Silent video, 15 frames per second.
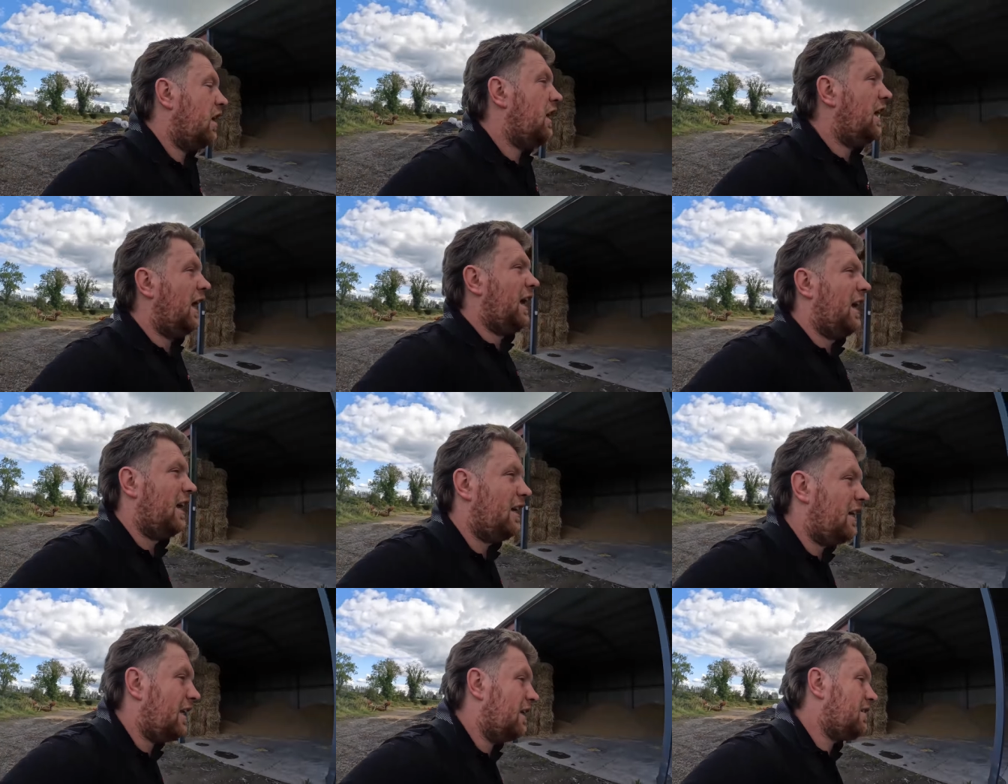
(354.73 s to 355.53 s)

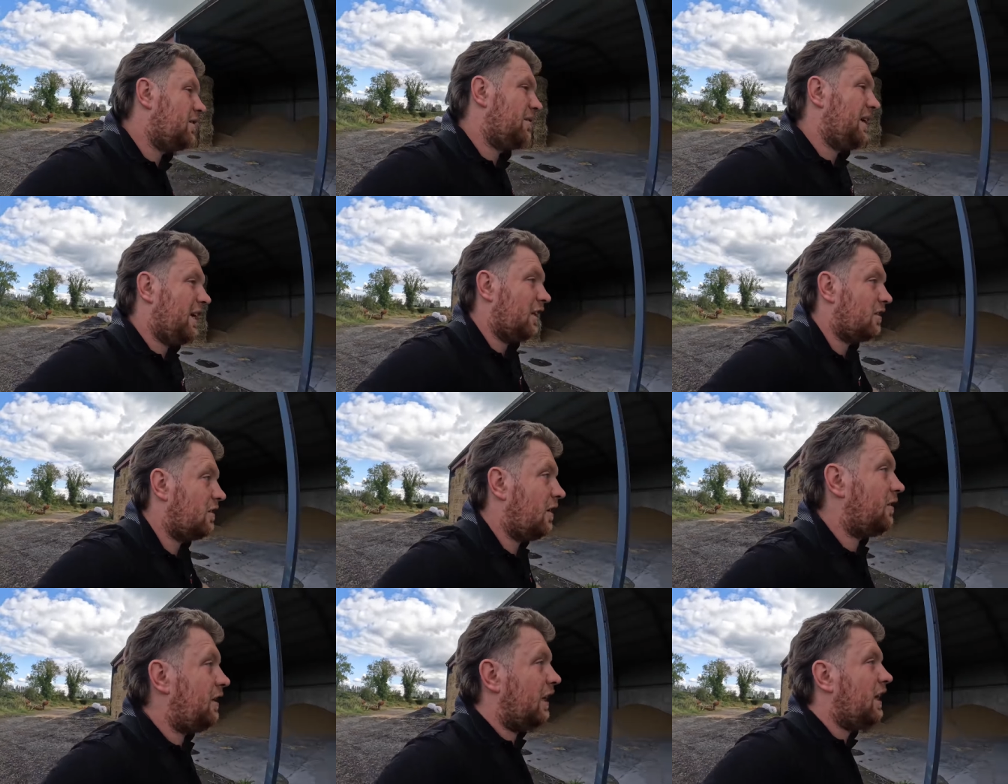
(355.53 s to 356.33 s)
Uh, Lee is away at
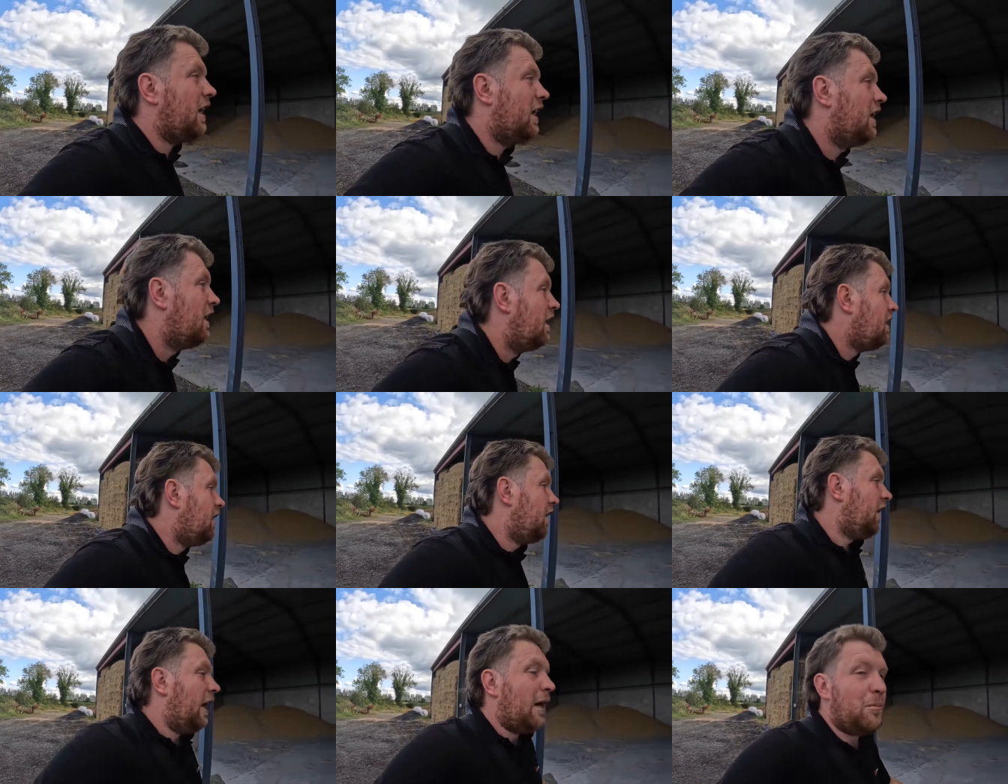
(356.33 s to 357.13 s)
slurry
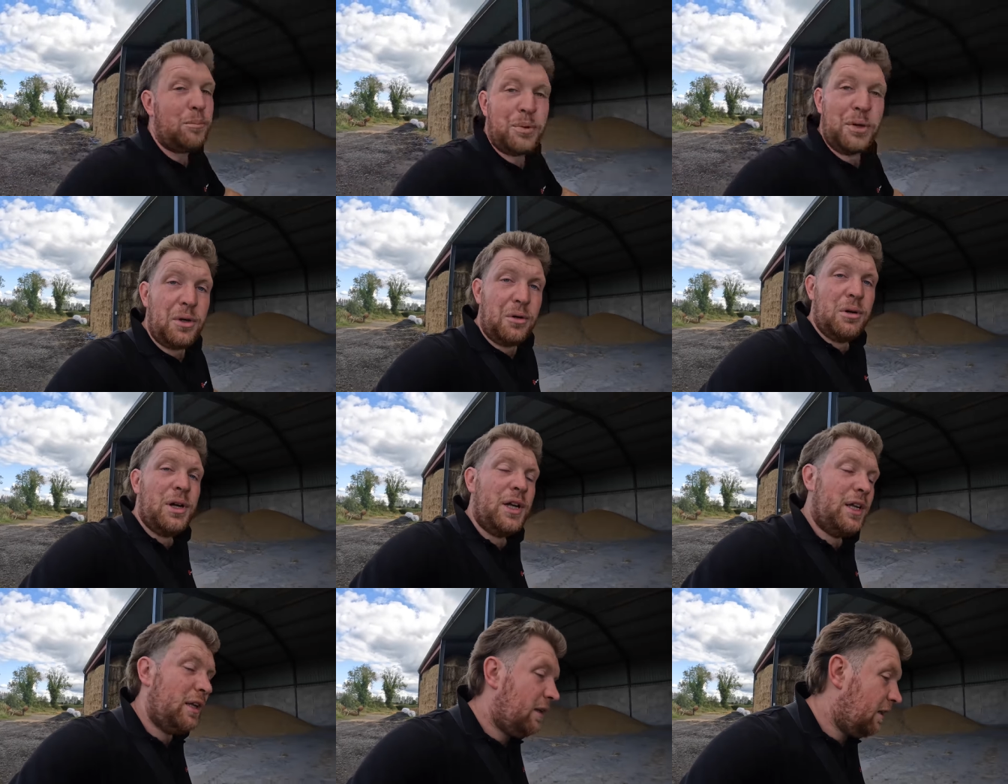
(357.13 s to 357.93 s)
and Bro
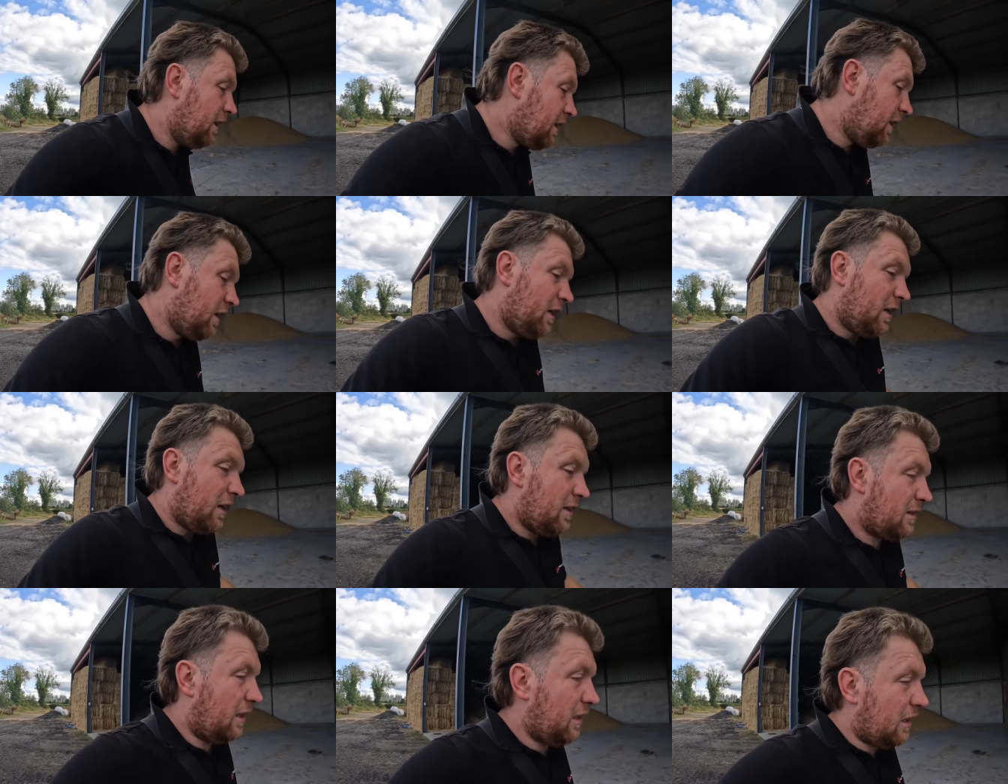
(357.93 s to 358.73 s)

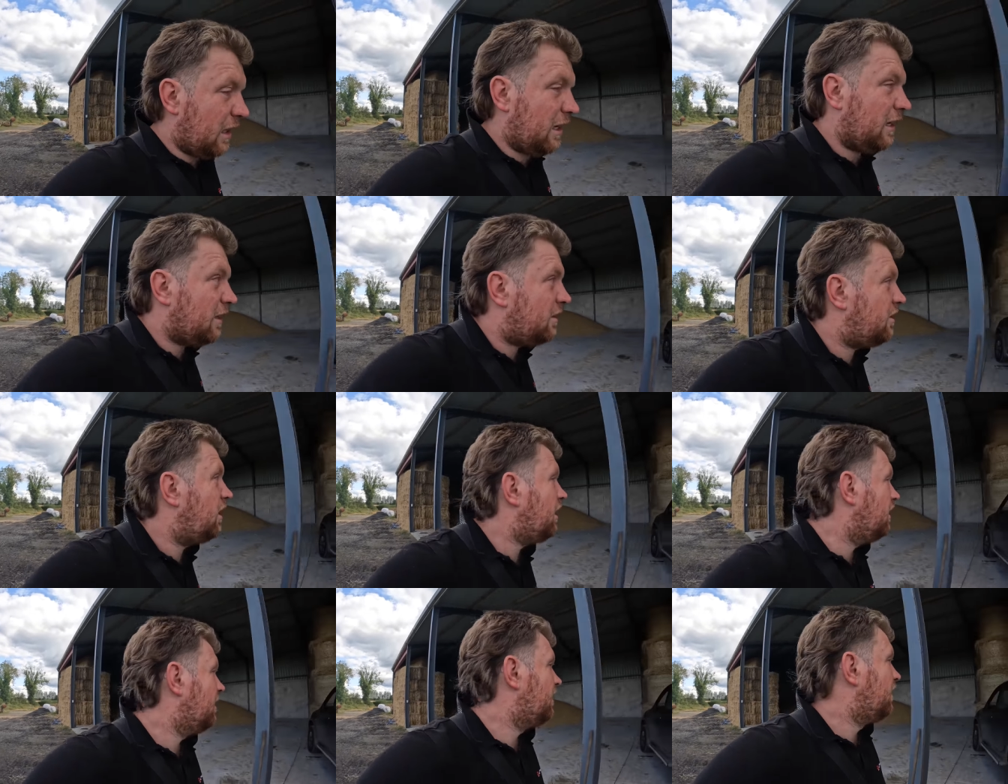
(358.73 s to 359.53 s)
is in
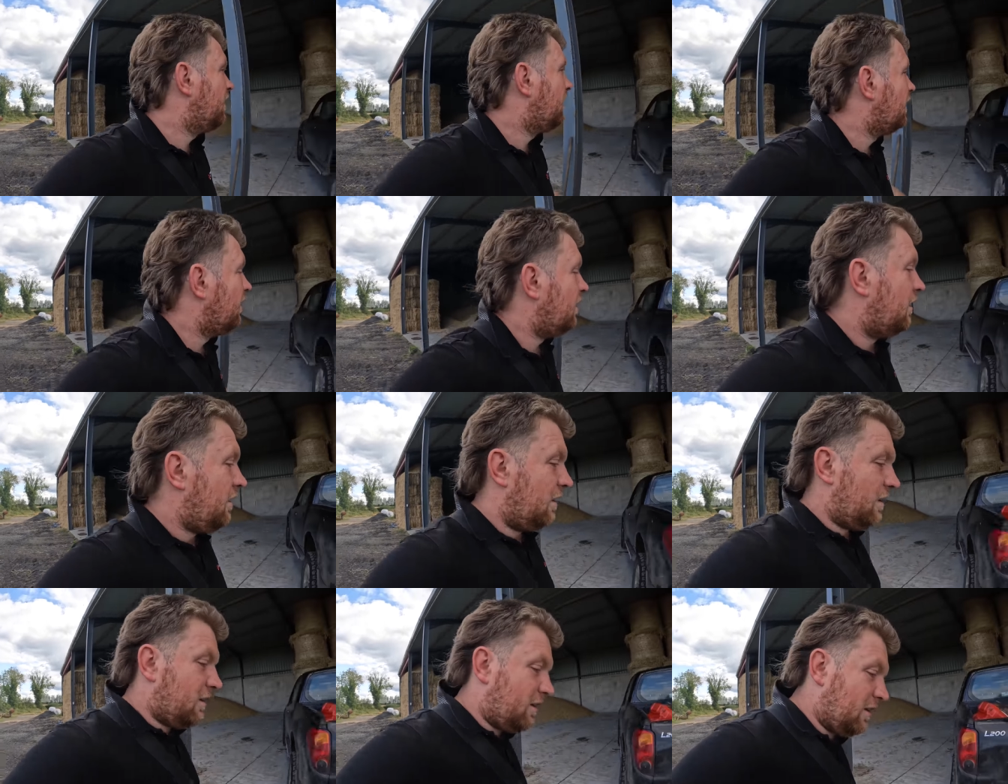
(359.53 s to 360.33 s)
college.
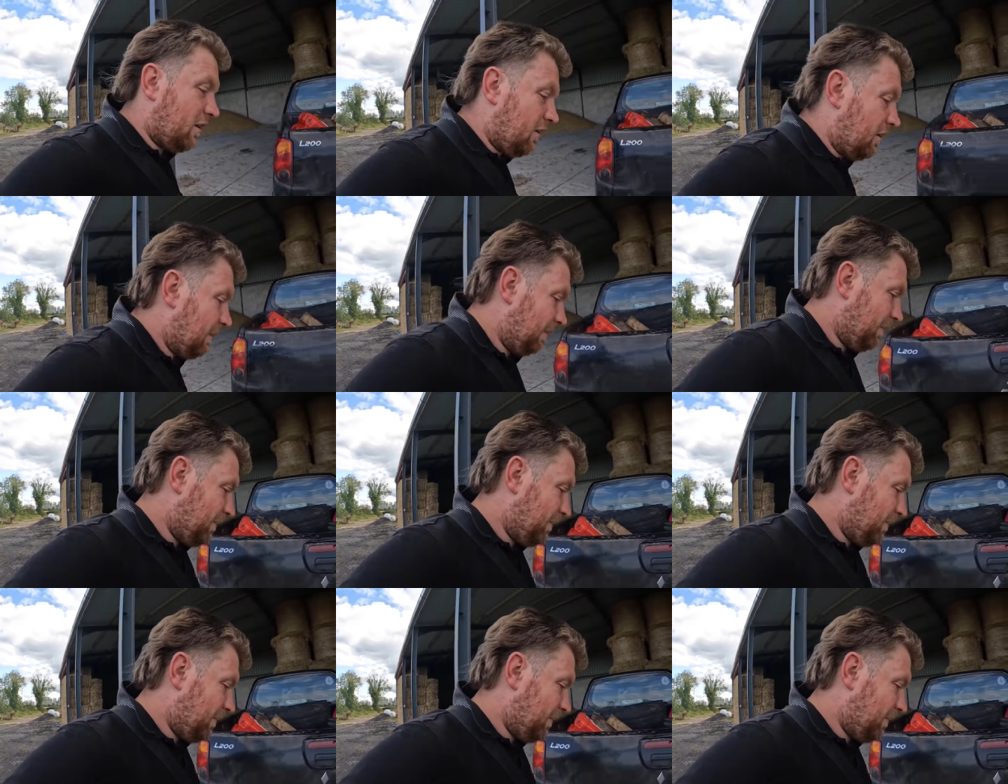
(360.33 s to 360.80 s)
So,